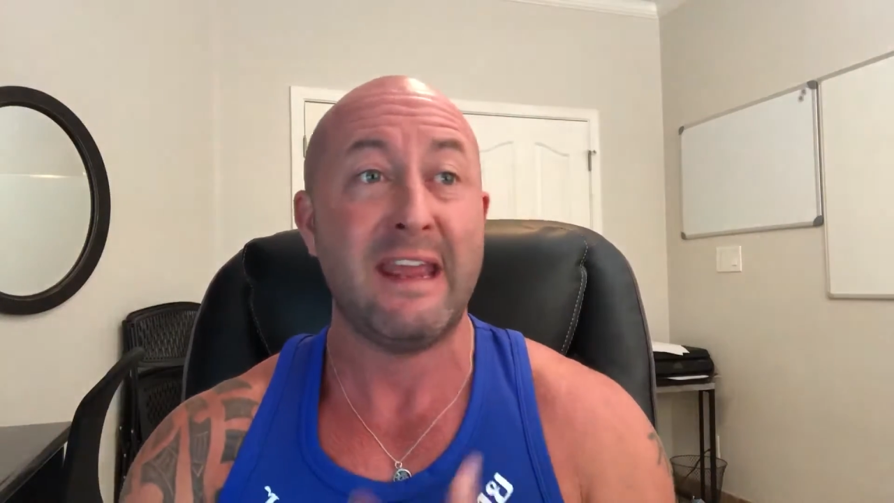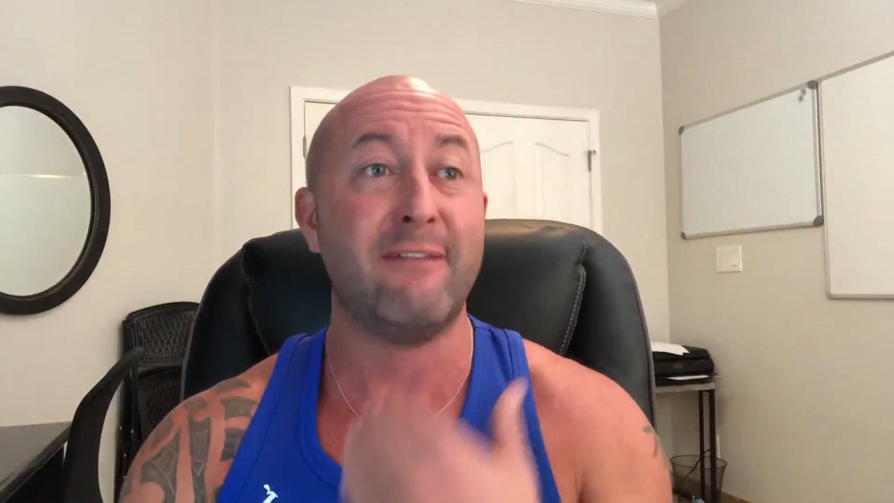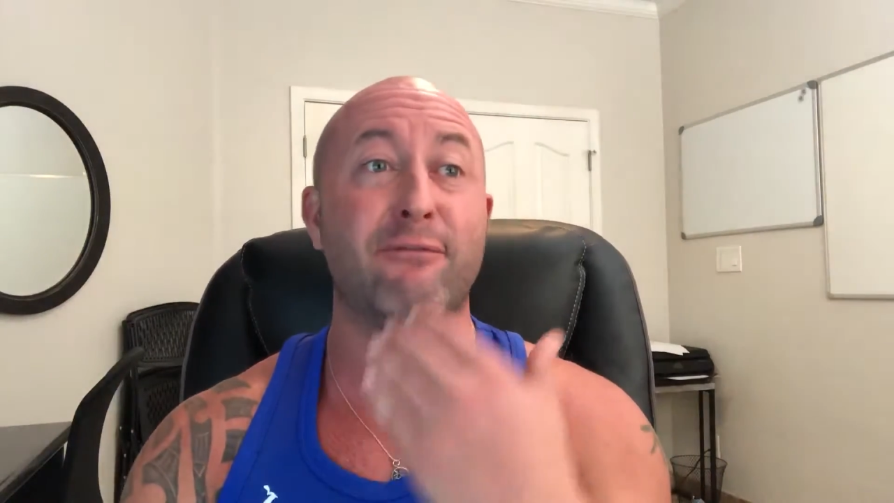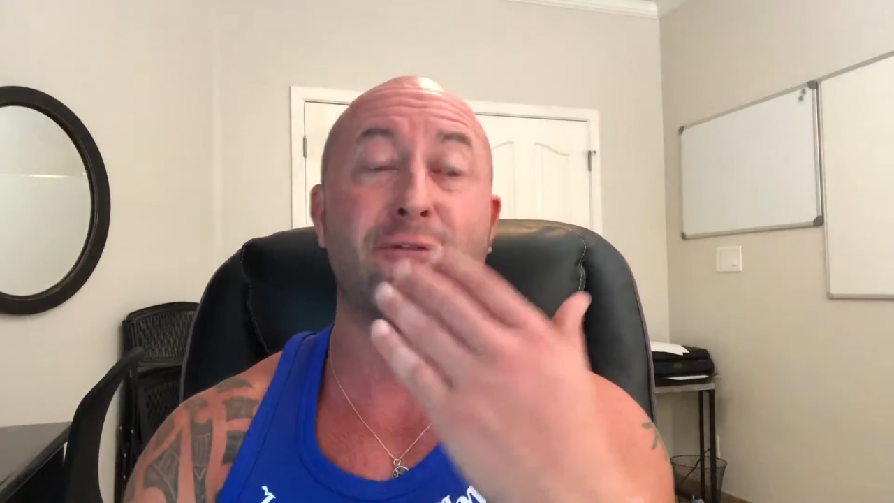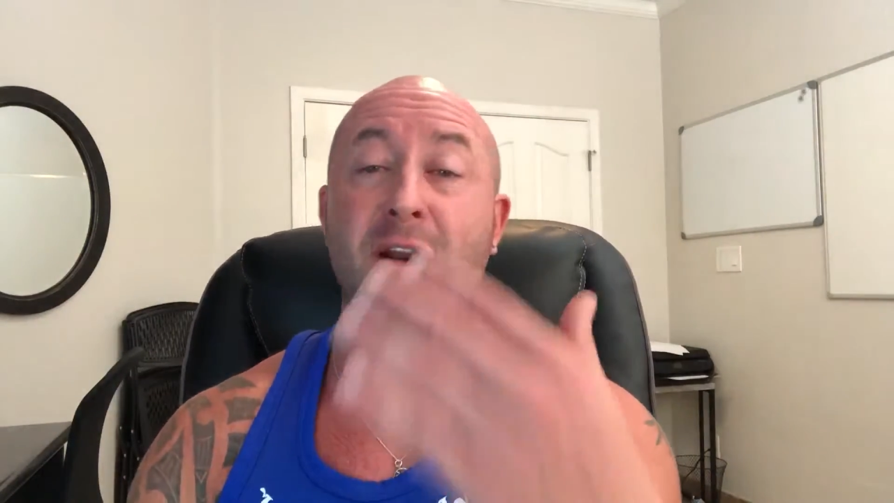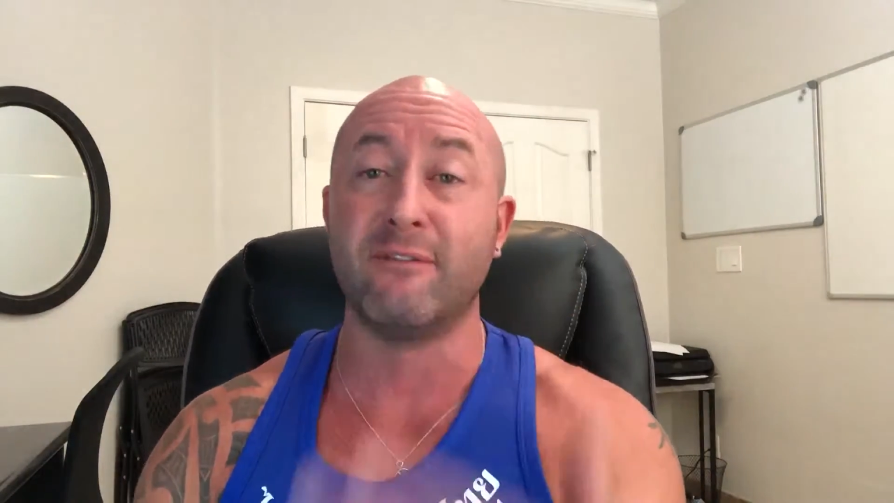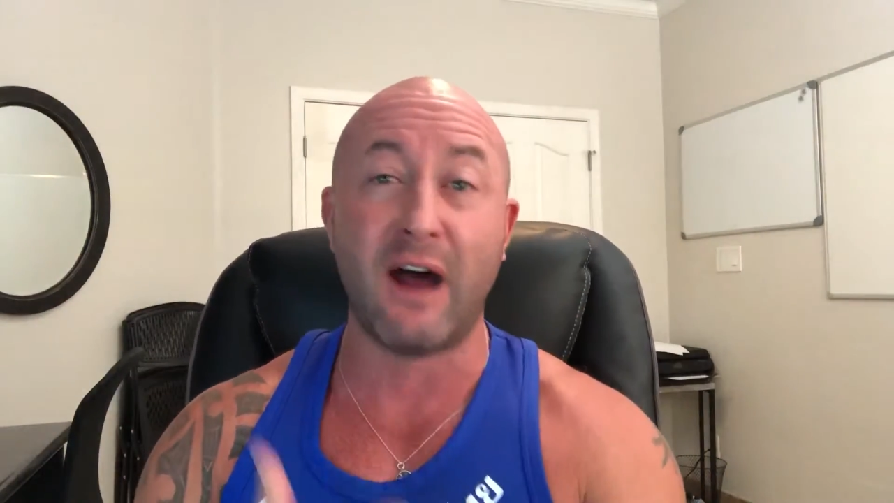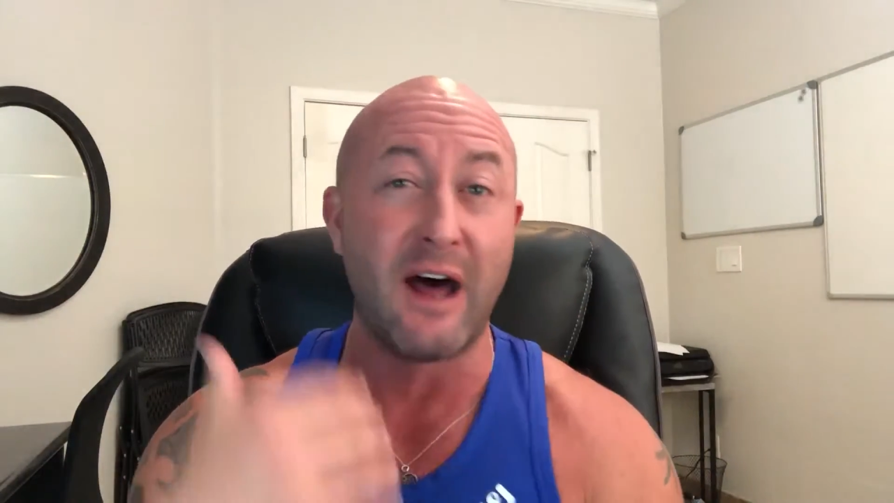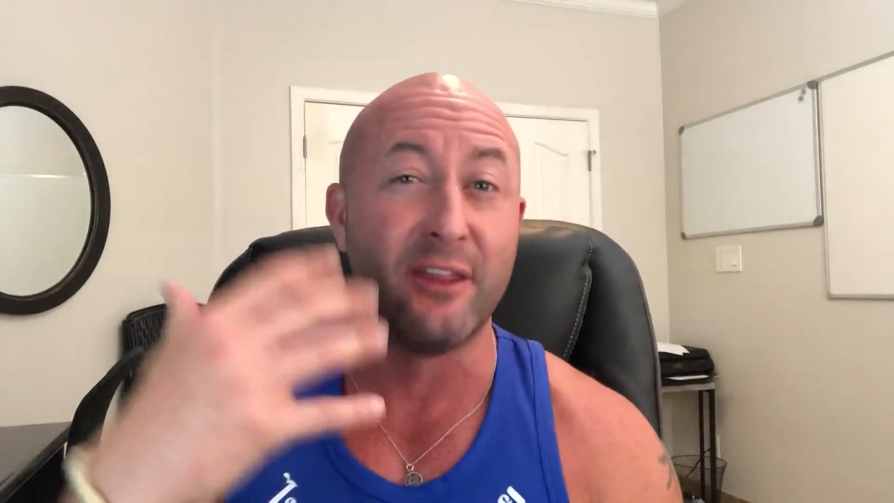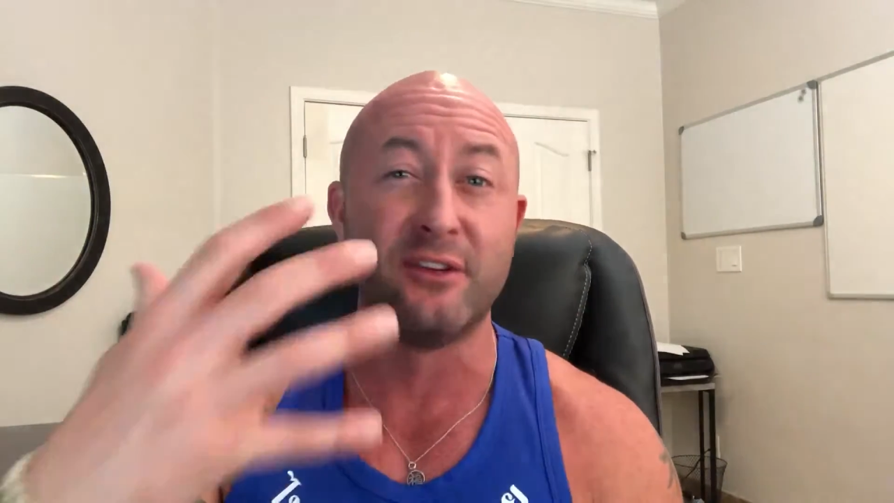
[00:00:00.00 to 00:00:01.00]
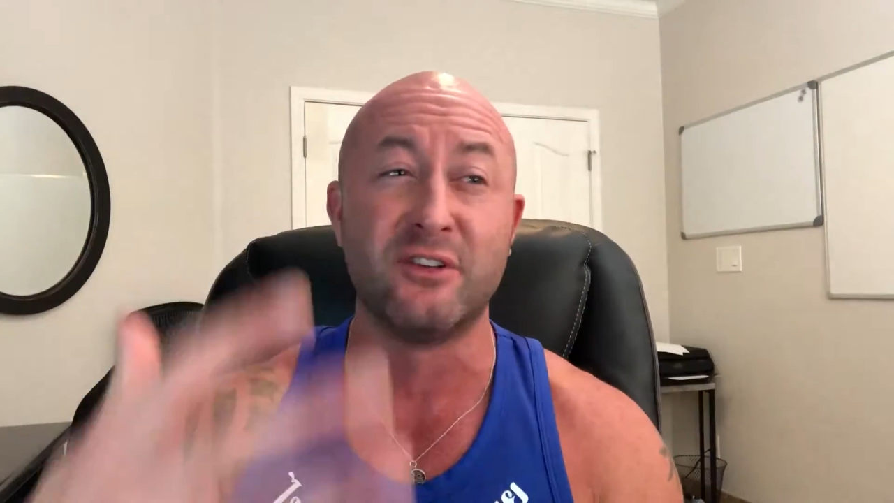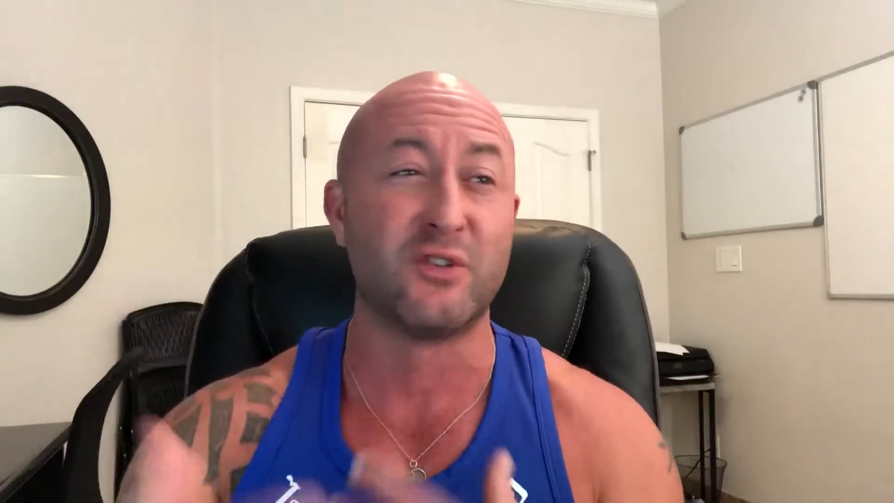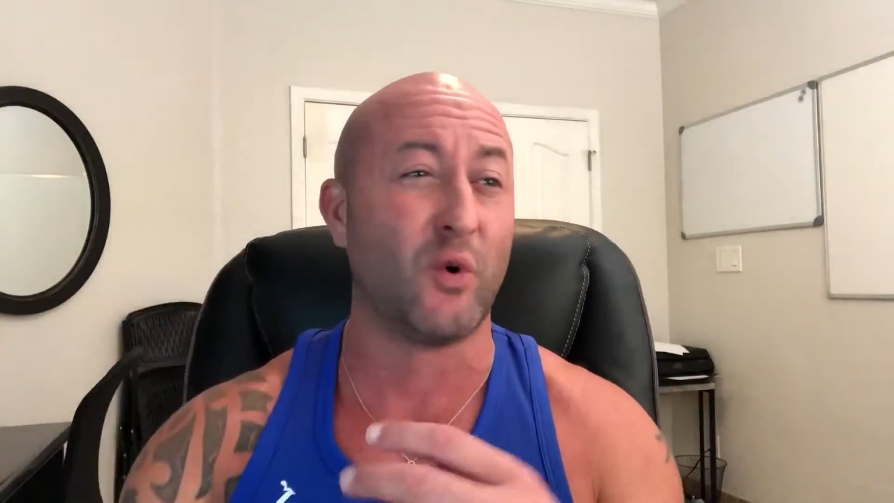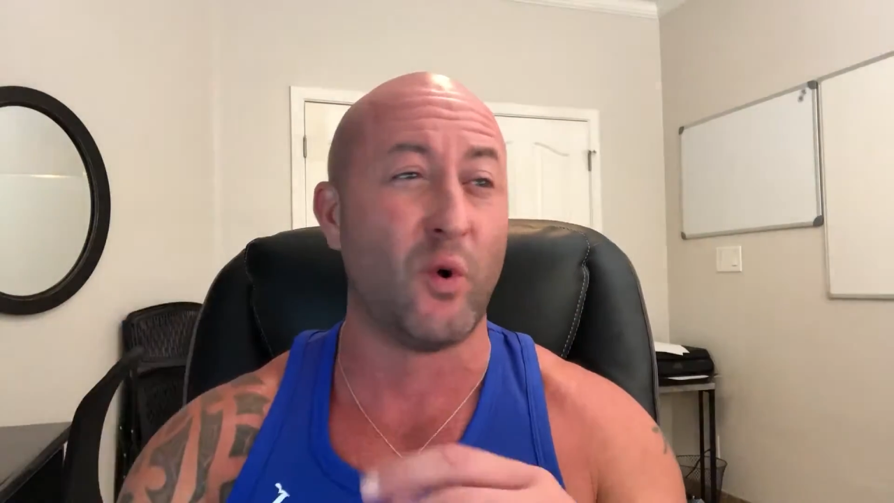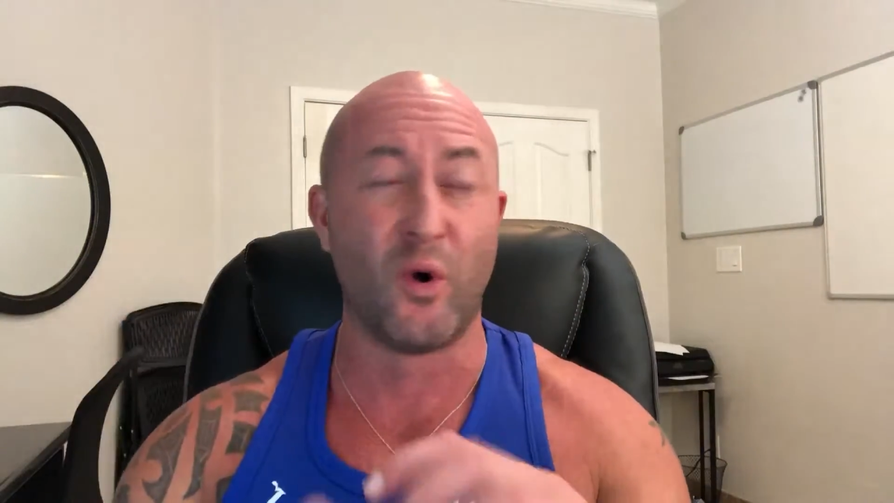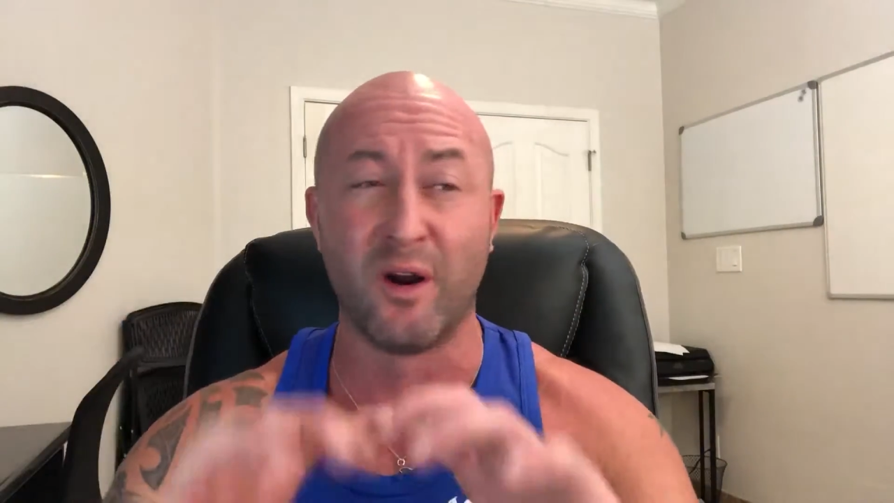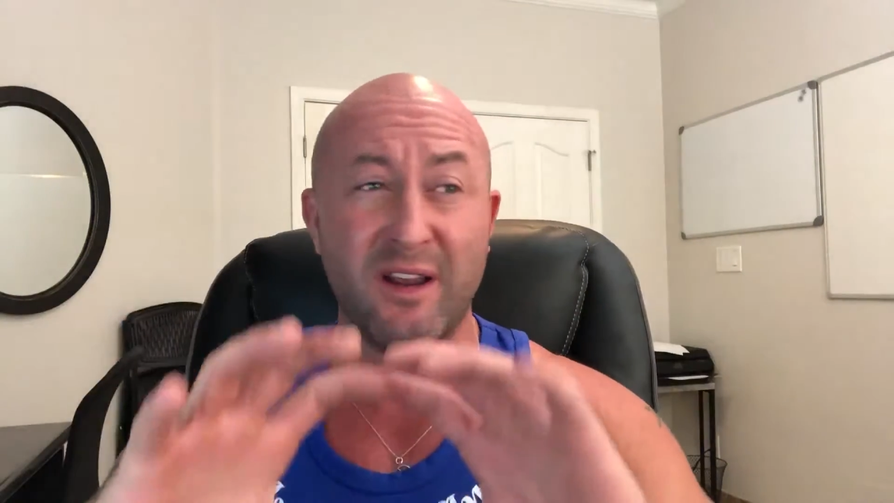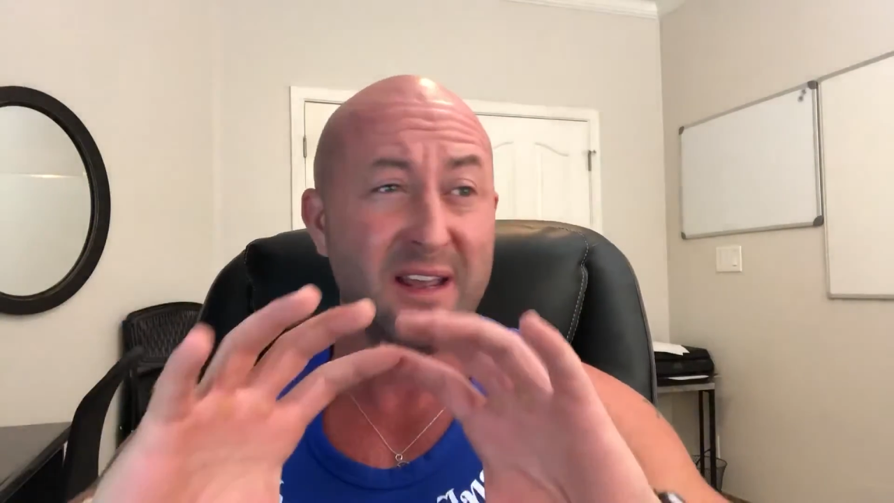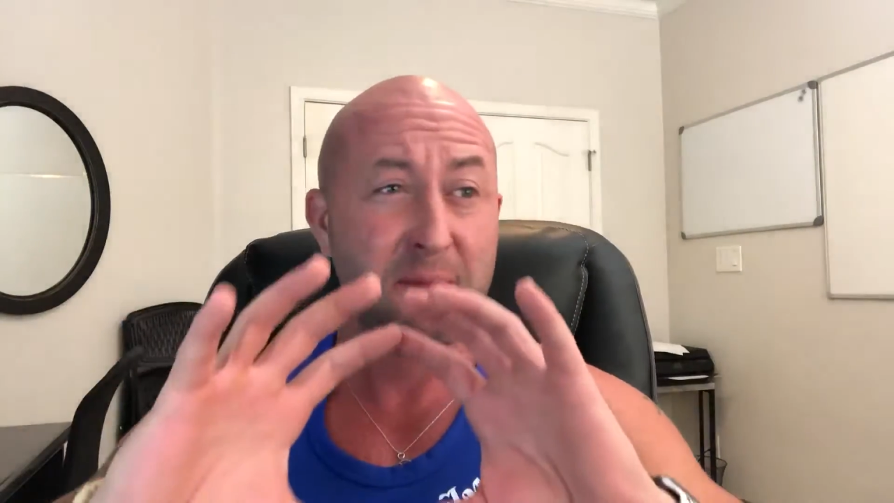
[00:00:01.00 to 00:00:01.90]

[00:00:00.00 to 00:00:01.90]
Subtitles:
in front of others or